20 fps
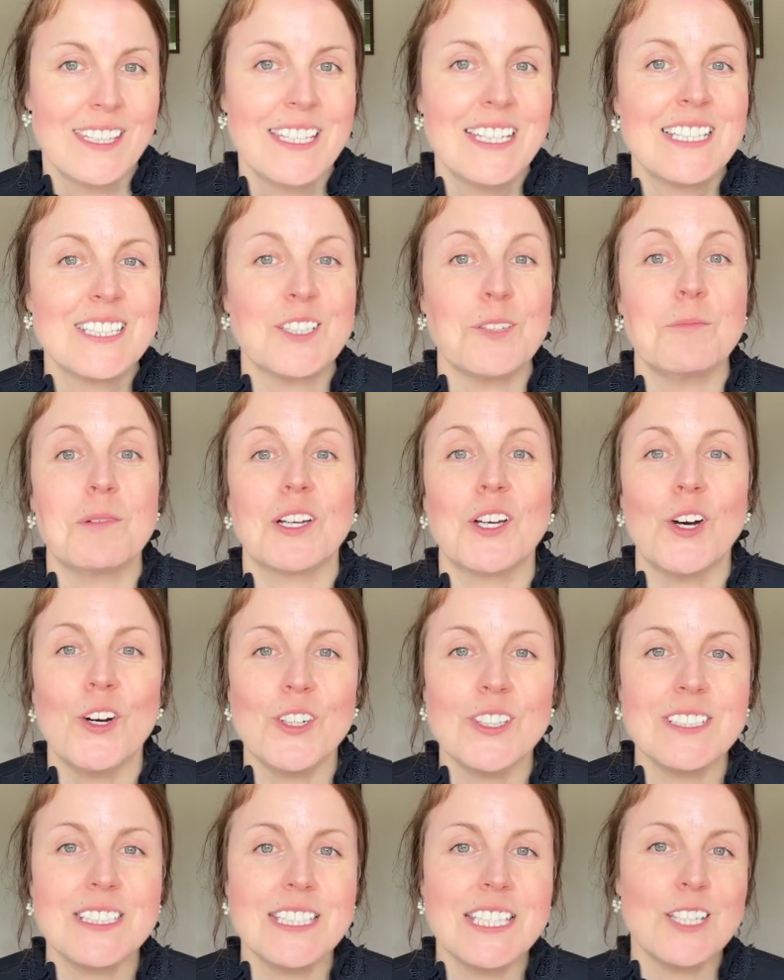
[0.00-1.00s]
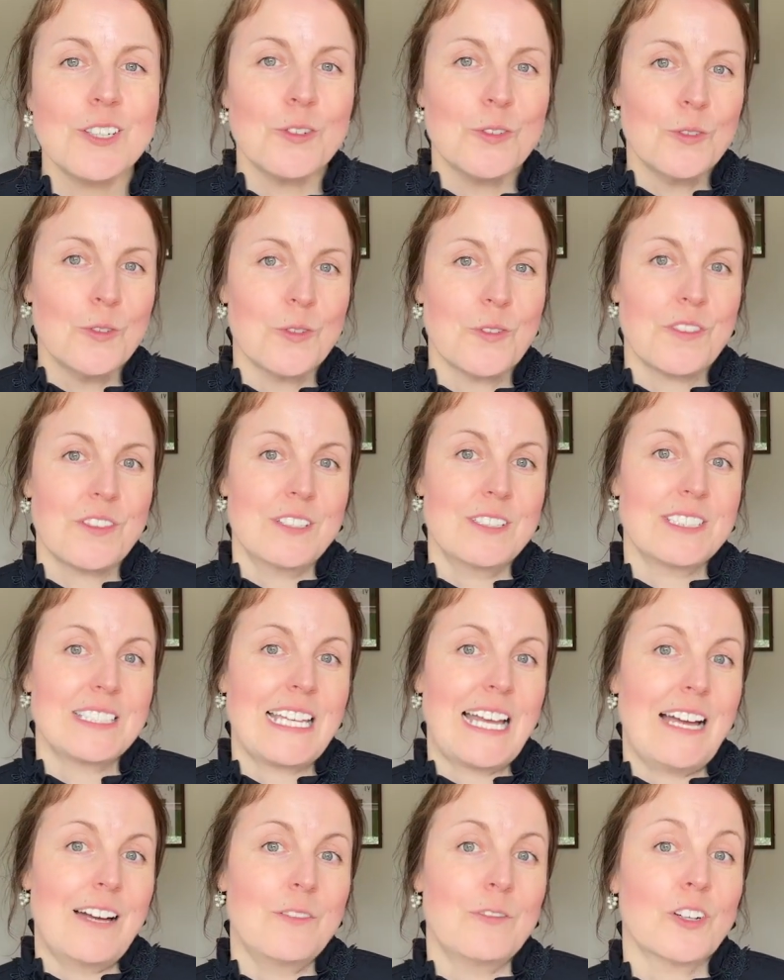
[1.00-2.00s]
So because the authors
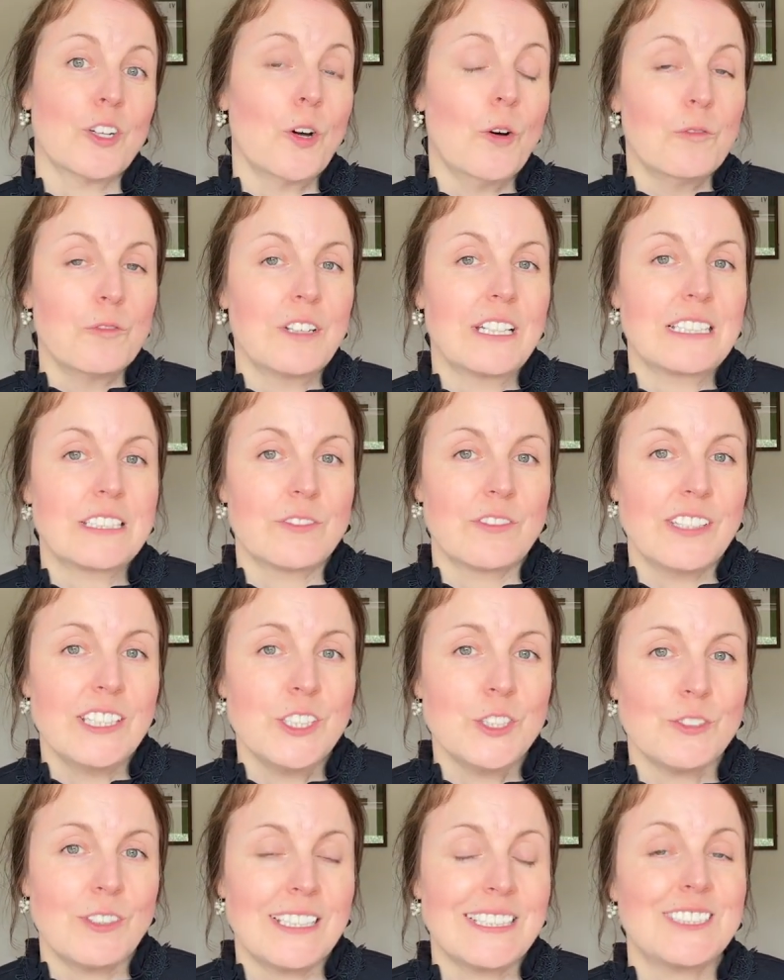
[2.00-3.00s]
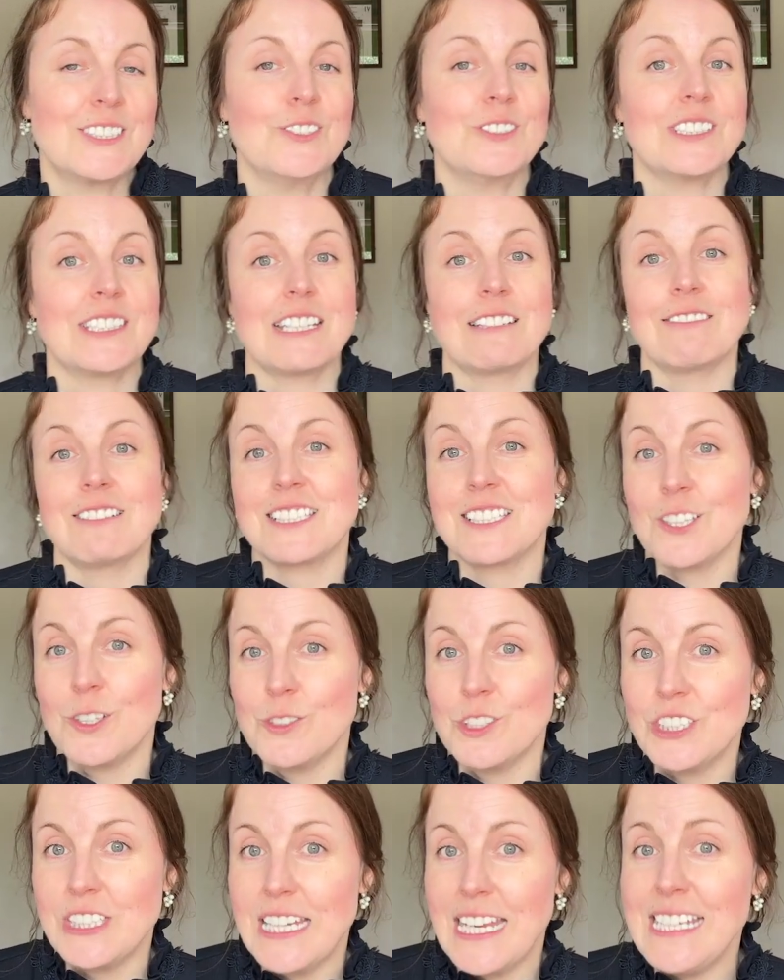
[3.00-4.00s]
have a conflict of interest due to their
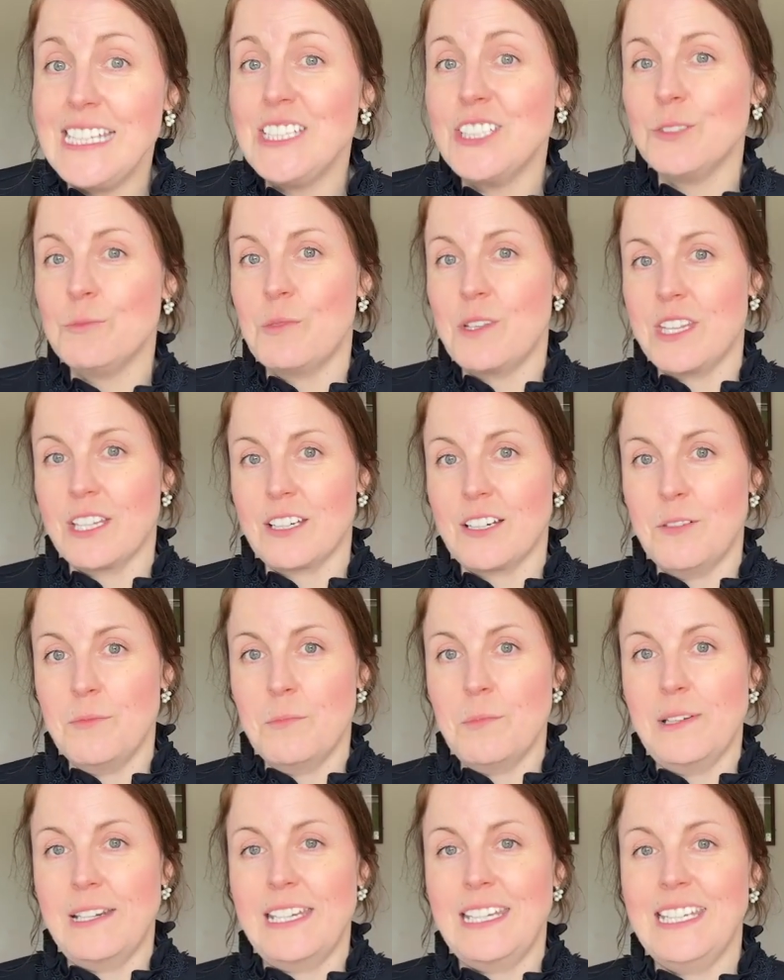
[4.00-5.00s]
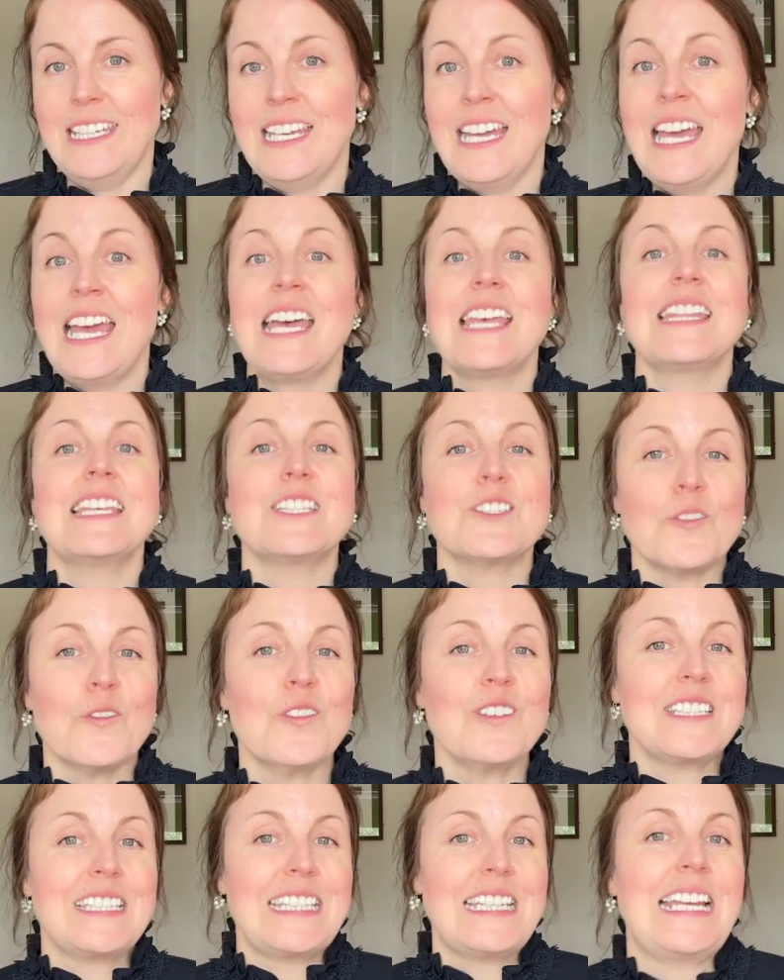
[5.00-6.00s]
association with the company, there's
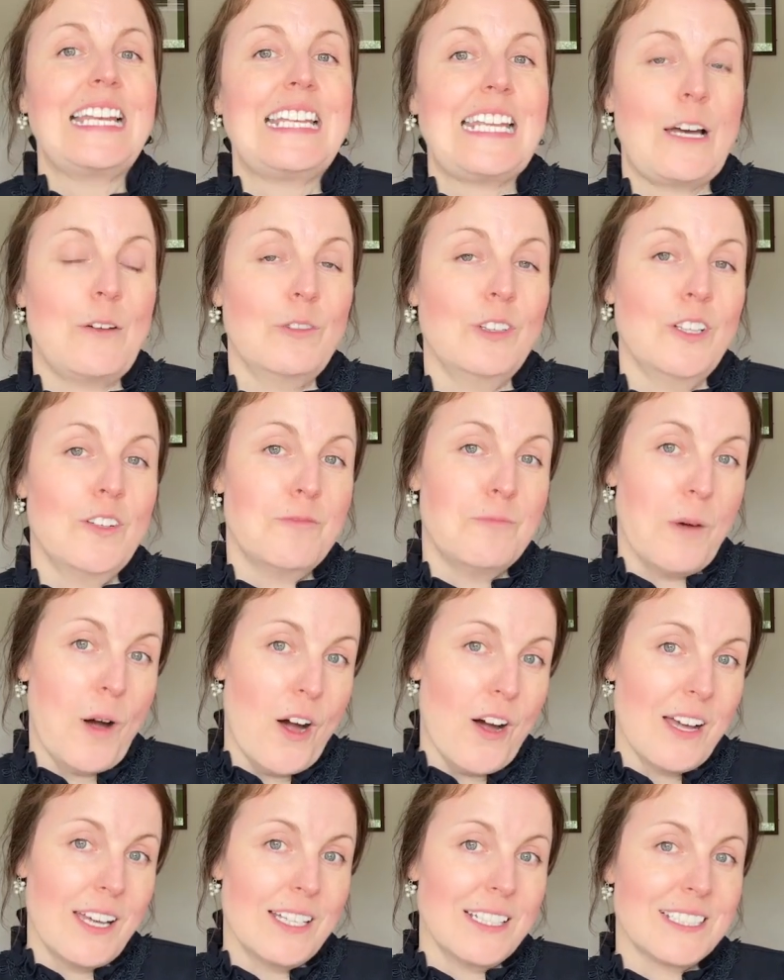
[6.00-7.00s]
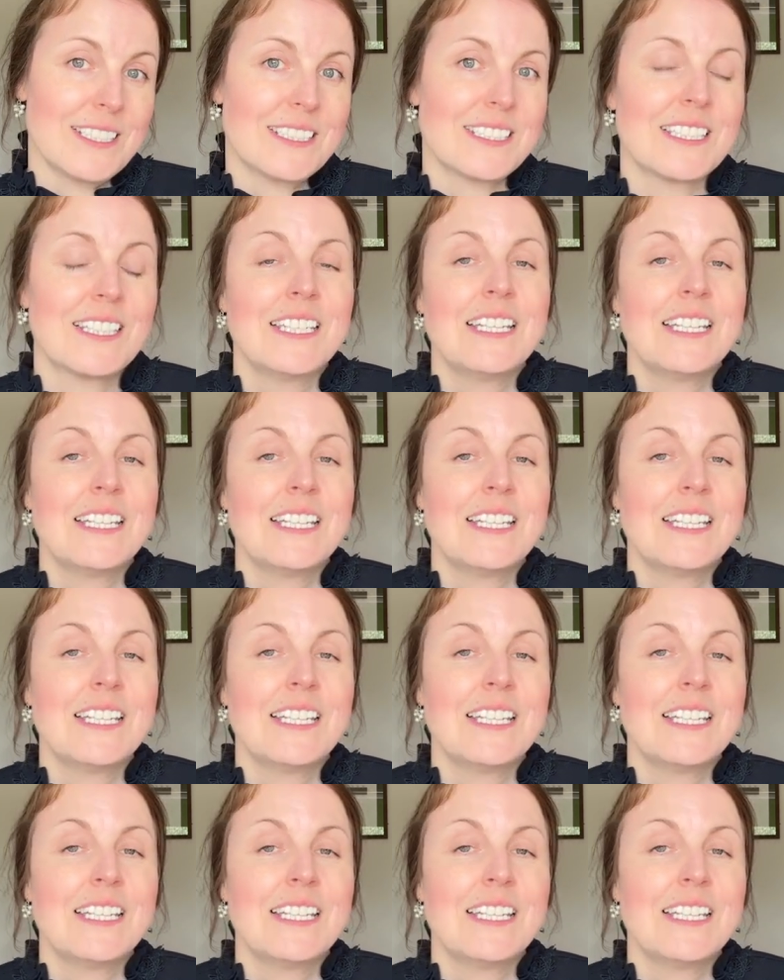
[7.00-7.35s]
obviously a level of bias.